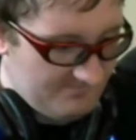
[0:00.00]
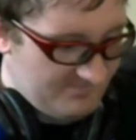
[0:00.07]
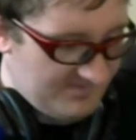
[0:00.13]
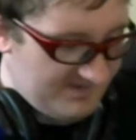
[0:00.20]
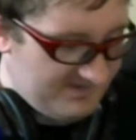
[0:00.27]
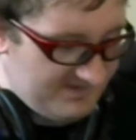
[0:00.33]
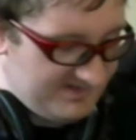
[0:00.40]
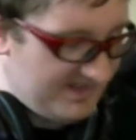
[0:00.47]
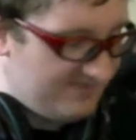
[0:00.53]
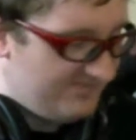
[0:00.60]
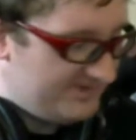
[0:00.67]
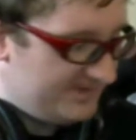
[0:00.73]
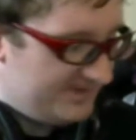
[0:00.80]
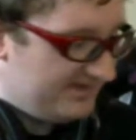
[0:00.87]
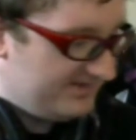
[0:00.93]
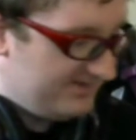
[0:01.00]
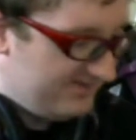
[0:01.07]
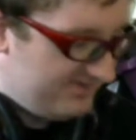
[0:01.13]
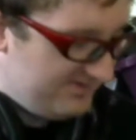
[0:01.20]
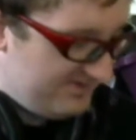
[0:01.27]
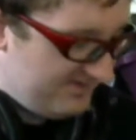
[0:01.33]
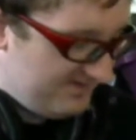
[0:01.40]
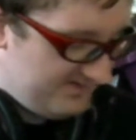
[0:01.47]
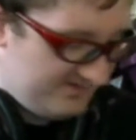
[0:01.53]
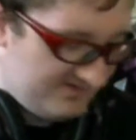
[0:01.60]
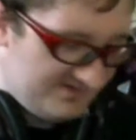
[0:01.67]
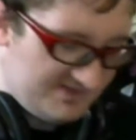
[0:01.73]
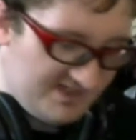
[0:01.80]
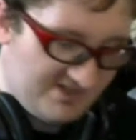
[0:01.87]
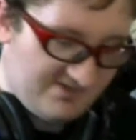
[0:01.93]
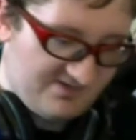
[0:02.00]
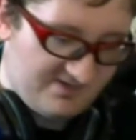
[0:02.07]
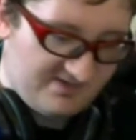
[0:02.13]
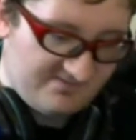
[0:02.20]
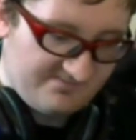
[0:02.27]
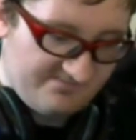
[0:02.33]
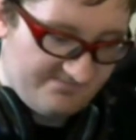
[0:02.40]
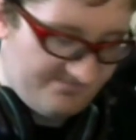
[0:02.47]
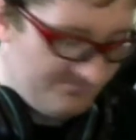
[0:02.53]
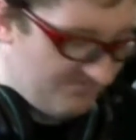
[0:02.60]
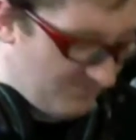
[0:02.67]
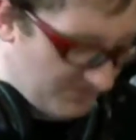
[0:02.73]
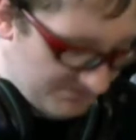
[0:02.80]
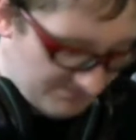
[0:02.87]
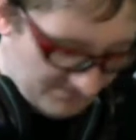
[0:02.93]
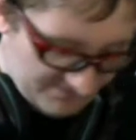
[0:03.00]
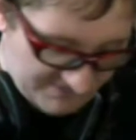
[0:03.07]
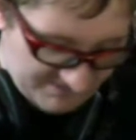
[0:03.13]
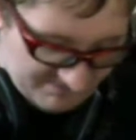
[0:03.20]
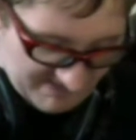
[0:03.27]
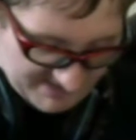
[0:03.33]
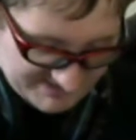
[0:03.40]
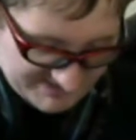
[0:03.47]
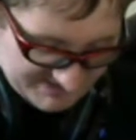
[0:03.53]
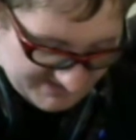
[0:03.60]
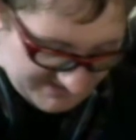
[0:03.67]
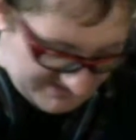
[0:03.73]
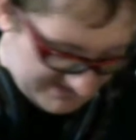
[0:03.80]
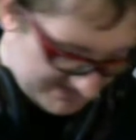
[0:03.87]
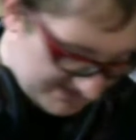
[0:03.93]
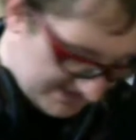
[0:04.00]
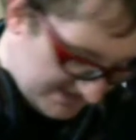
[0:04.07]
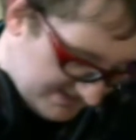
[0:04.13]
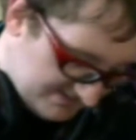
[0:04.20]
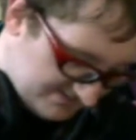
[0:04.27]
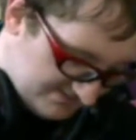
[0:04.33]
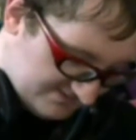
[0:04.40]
The stand, which I guess is she has like multiple spots she can stand, I guess.